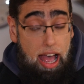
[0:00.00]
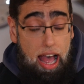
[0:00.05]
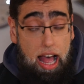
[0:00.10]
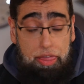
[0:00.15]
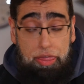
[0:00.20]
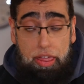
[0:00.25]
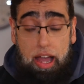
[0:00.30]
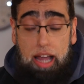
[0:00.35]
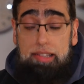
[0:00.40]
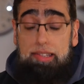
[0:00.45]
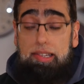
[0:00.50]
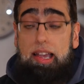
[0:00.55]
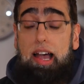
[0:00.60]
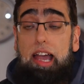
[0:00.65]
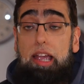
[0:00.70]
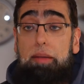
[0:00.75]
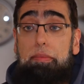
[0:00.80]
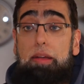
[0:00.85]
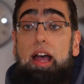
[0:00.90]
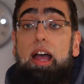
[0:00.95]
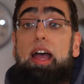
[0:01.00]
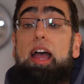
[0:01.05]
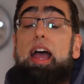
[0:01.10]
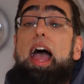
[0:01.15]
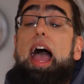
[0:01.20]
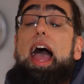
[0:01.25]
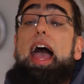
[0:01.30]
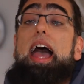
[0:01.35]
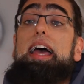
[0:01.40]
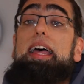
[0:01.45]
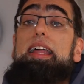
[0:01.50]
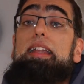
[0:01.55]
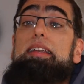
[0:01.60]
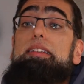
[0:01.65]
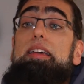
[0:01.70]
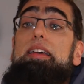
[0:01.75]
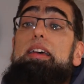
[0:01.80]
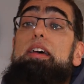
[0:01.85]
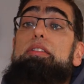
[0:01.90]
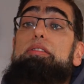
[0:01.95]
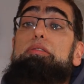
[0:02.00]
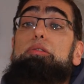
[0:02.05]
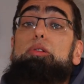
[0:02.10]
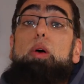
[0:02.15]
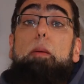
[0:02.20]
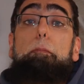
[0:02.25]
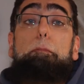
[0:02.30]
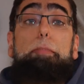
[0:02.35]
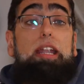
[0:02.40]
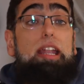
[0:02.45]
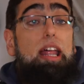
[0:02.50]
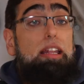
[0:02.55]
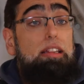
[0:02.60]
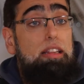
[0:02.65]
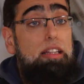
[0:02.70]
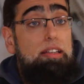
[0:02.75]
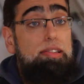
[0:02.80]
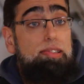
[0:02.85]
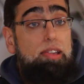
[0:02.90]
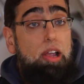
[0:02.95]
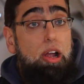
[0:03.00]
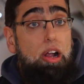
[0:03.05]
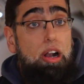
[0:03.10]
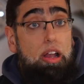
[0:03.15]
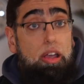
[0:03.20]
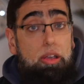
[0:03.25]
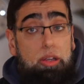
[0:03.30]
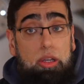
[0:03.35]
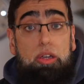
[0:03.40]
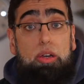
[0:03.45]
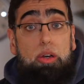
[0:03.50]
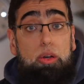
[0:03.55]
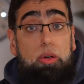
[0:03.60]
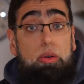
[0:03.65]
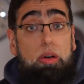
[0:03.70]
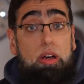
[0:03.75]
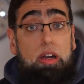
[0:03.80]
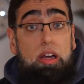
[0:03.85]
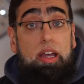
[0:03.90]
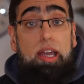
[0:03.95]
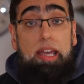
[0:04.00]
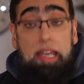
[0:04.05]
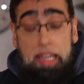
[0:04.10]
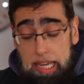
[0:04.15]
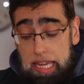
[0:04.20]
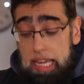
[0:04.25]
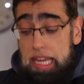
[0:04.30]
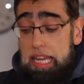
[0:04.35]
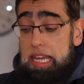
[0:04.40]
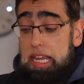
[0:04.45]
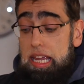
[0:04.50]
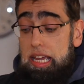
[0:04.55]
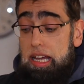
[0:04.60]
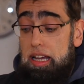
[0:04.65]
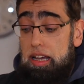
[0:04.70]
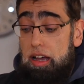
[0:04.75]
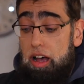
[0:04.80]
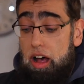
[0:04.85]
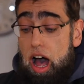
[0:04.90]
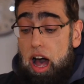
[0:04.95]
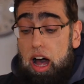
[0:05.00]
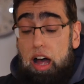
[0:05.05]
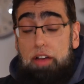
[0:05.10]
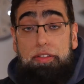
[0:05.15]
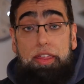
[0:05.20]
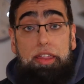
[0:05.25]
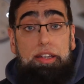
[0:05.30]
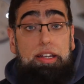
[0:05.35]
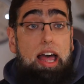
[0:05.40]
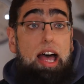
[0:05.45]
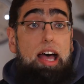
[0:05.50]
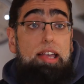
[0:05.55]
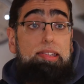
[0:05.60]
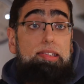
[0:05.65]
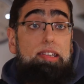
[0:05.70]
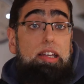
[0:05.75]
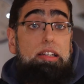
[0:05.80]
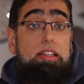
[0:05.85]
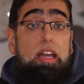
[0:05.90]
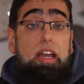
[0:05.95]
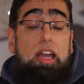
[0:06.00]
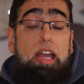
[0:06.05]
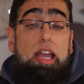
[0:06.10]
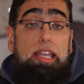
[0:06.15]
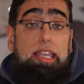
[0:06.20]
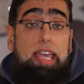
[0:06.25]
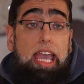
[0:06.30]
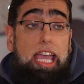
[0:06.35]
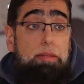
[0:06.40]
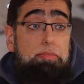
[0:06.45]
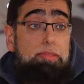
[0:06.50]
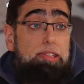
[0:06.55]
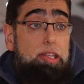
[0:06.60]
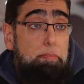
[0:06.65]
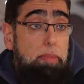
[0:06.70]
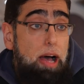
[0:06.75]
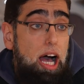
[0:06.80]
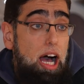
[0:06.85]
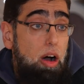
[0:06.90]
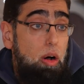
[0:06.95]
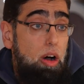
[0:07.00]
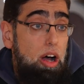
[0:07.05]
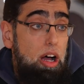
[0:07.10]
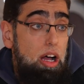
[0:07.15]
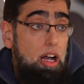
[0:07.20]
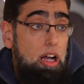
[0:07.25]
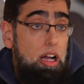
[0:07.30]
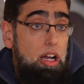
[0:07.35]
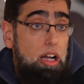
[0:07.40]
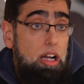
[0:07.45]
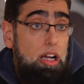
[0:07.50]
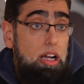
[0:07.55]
at that time. And through a bloodless coup, Hafez al-Assad, came to power.